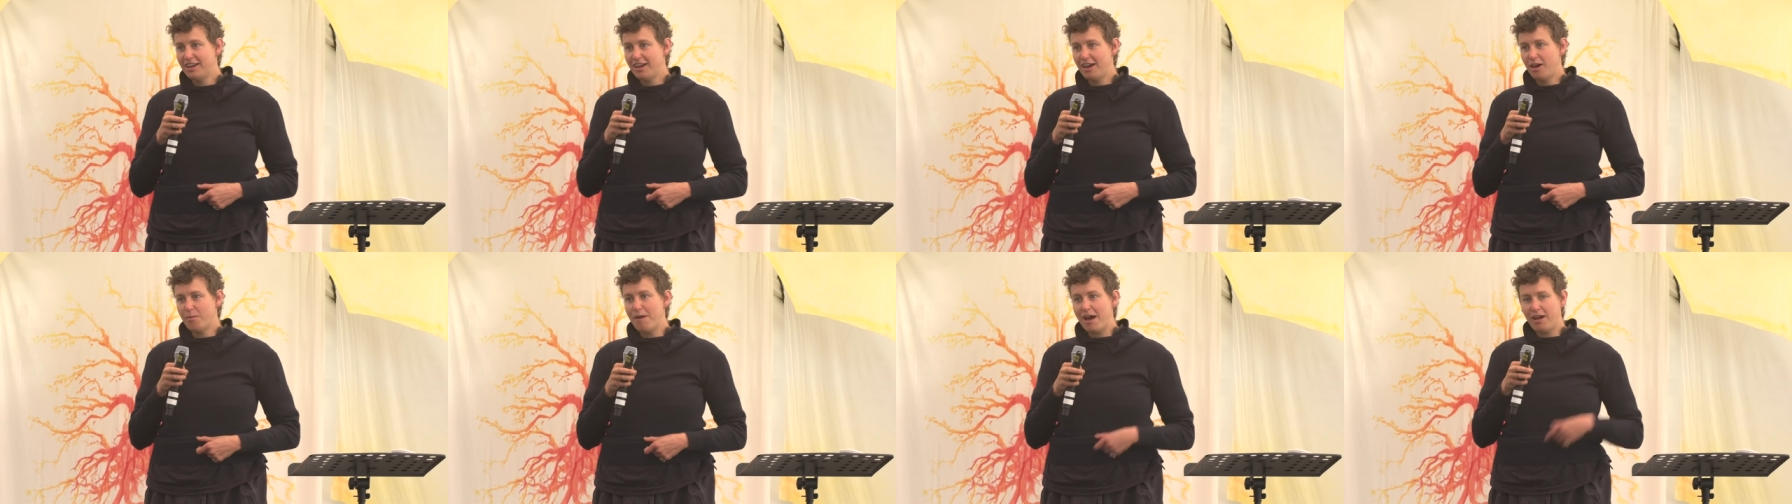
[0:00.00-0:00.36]

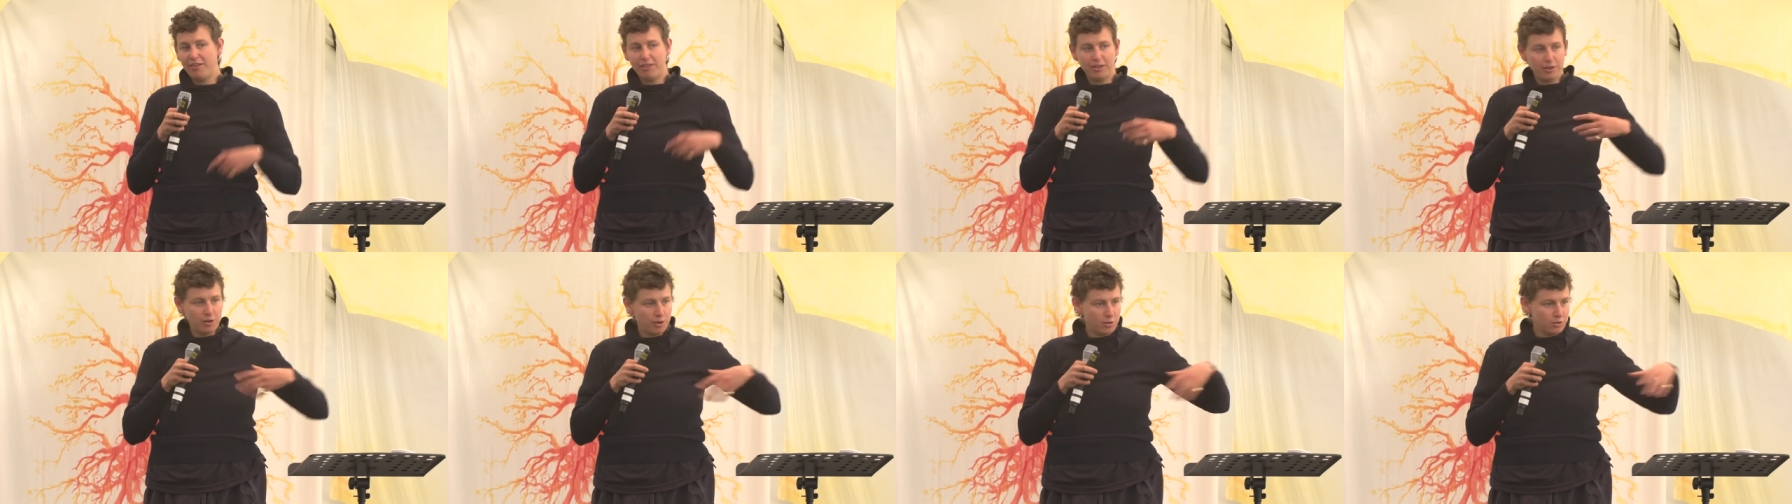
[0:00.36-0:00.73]

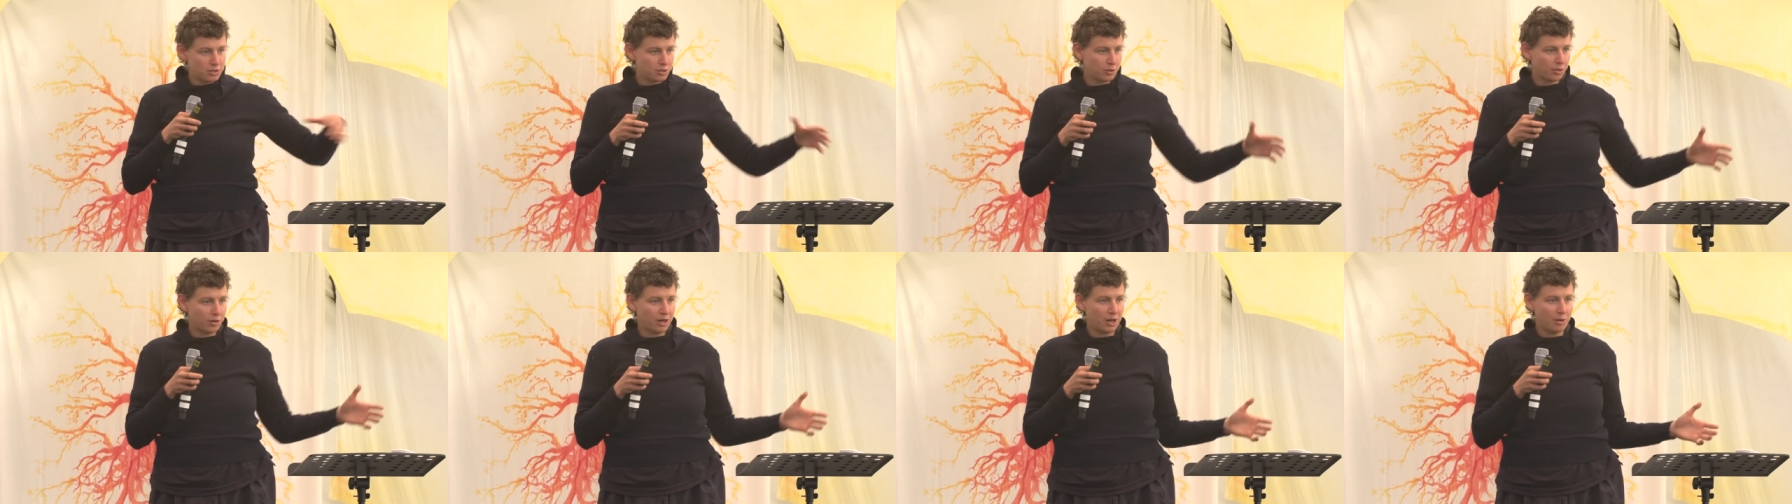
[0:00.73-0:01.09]
about the new
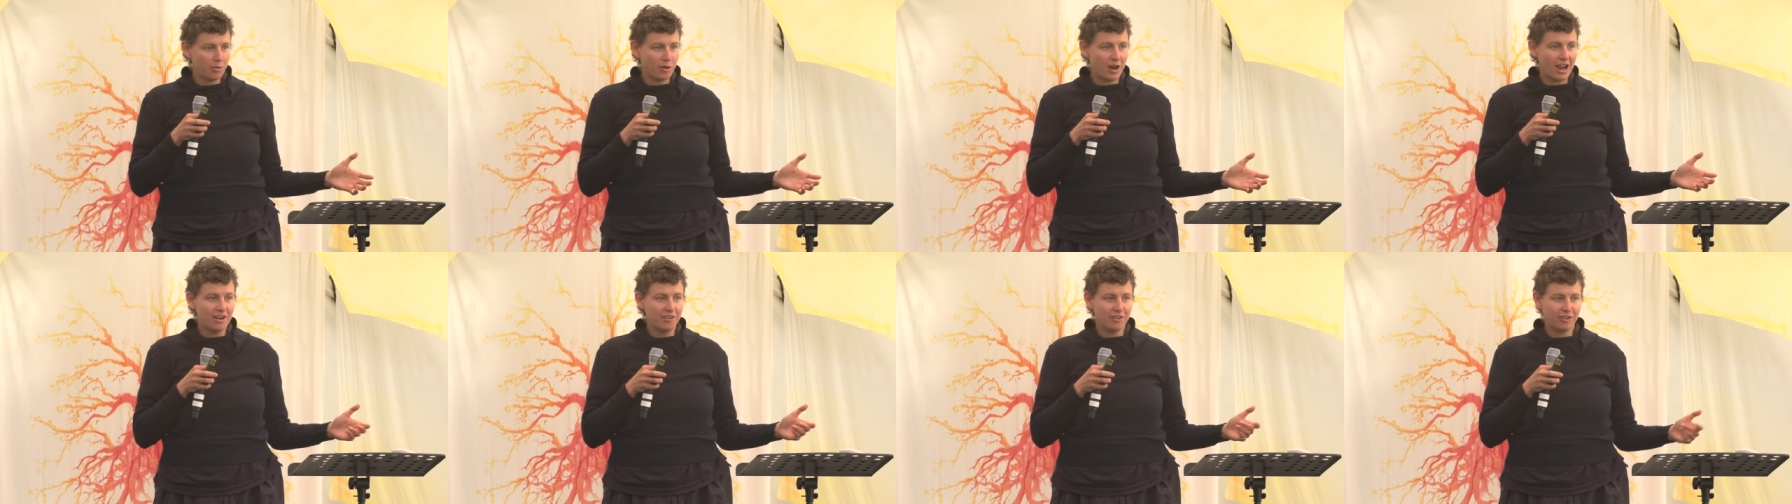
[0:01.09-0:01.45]
story
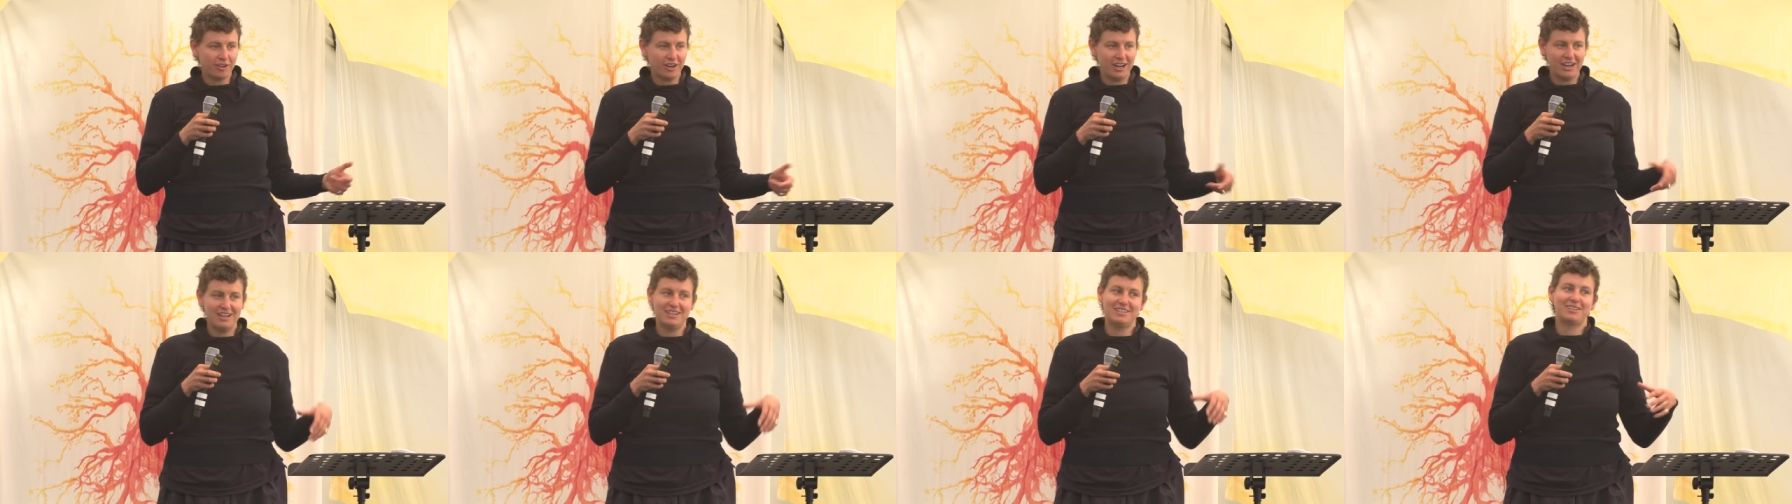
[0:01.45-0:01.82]
we're
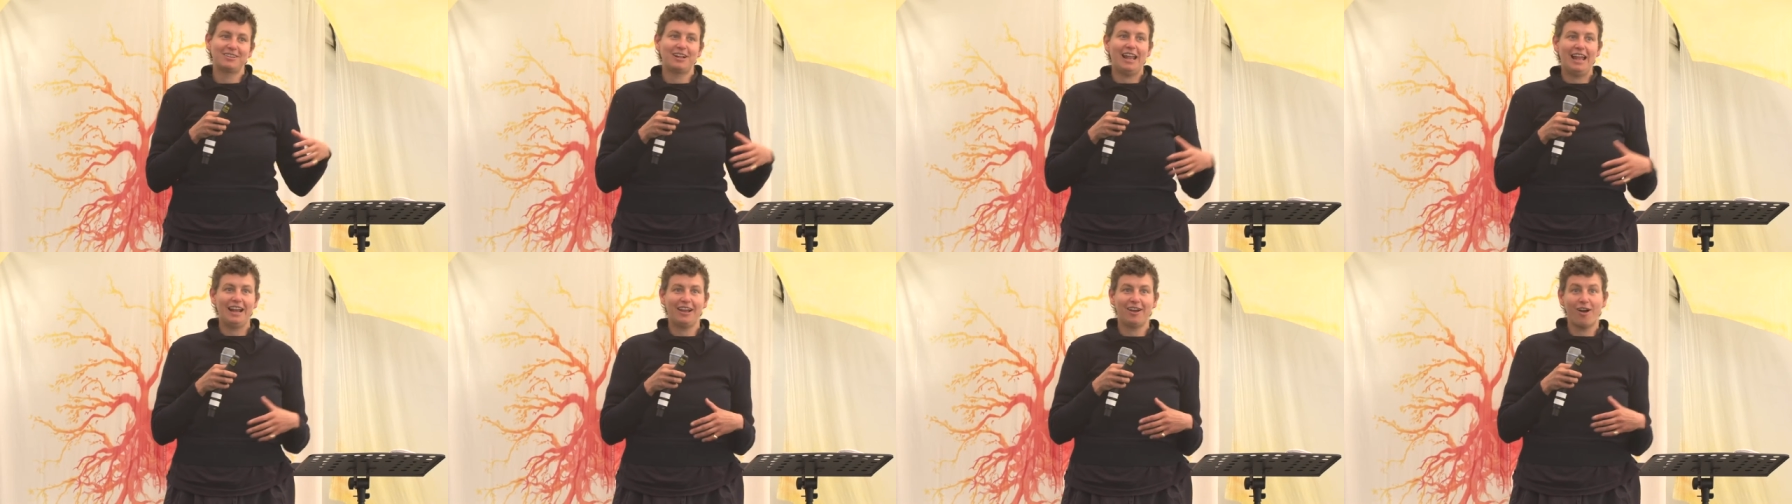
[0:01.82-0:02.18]
entering is
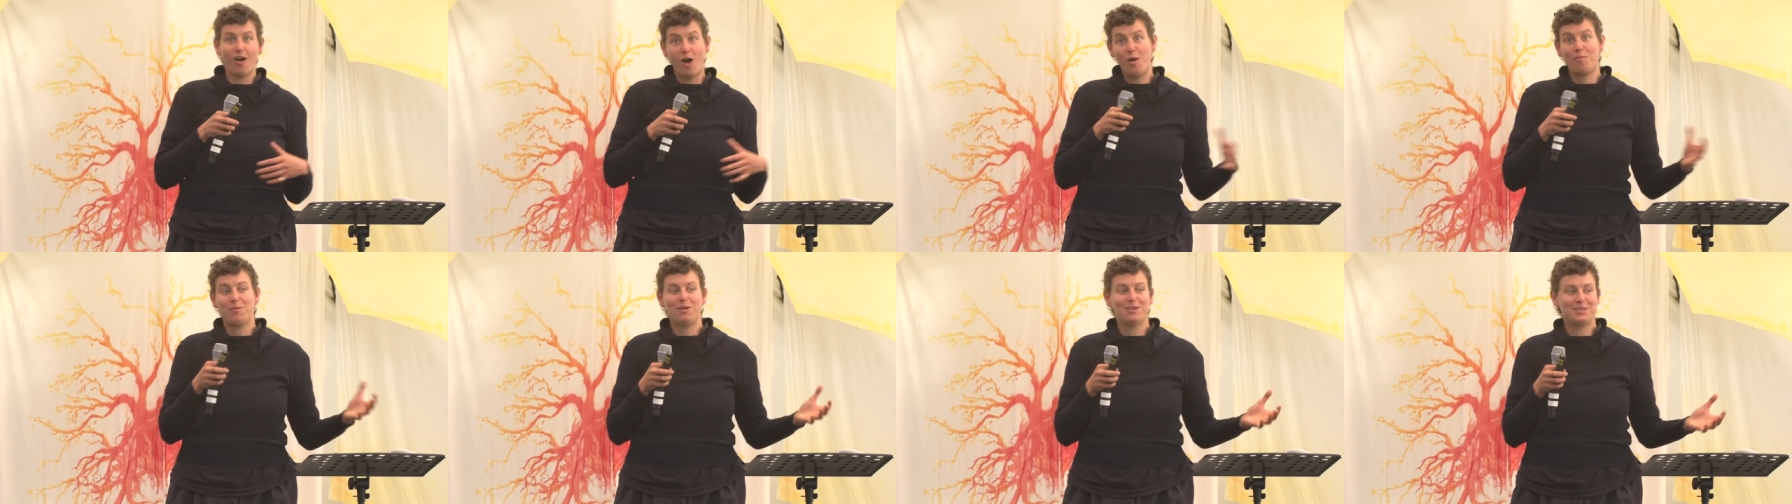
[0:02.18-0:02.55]
like
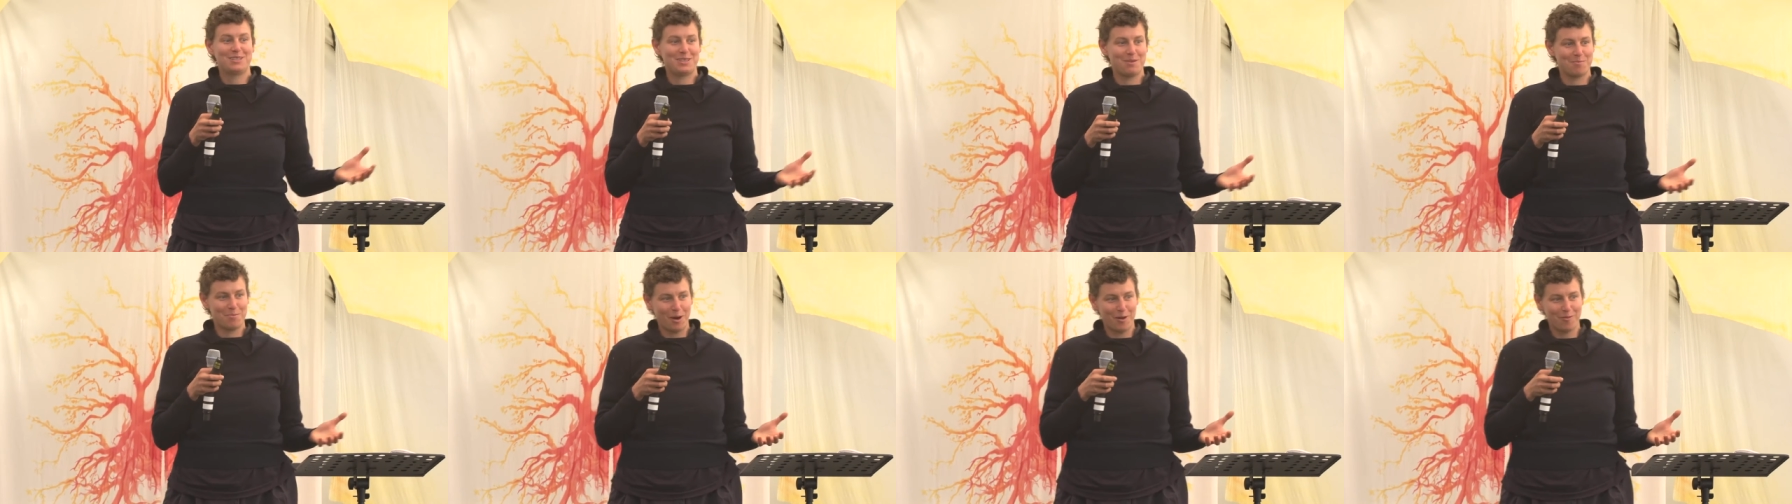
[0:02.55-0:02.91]

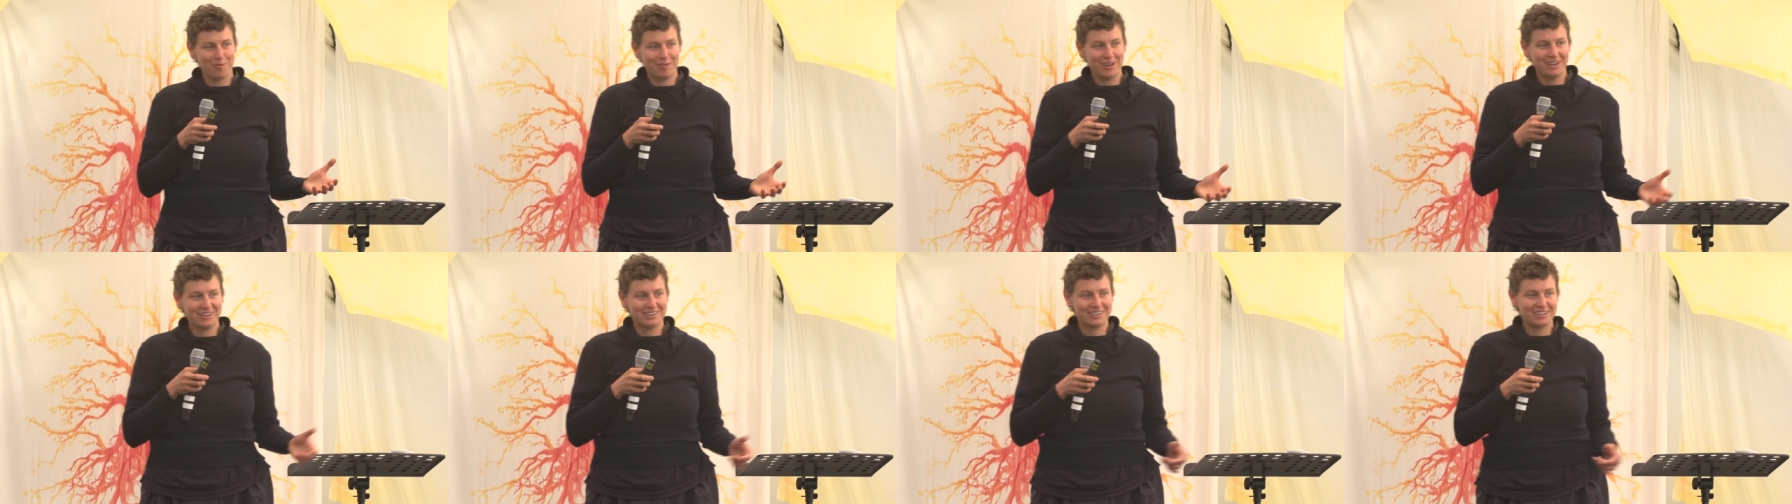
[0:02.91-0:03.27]
almost the
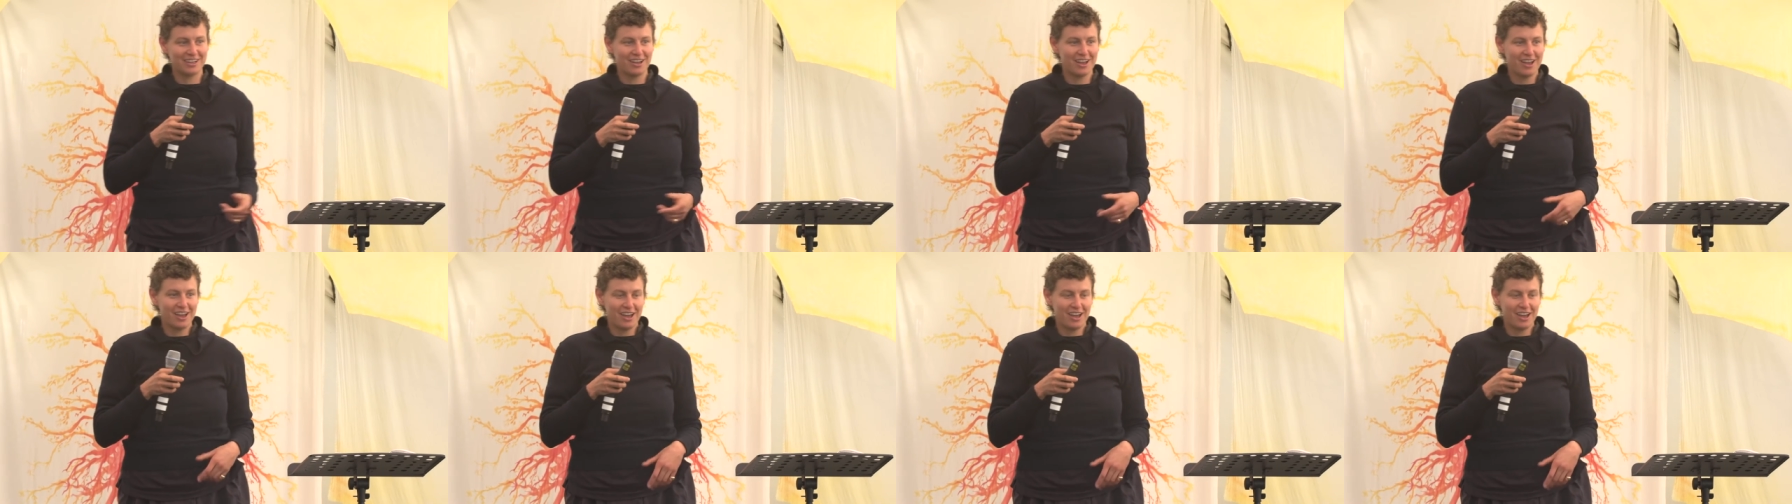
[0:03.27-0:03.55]
perfect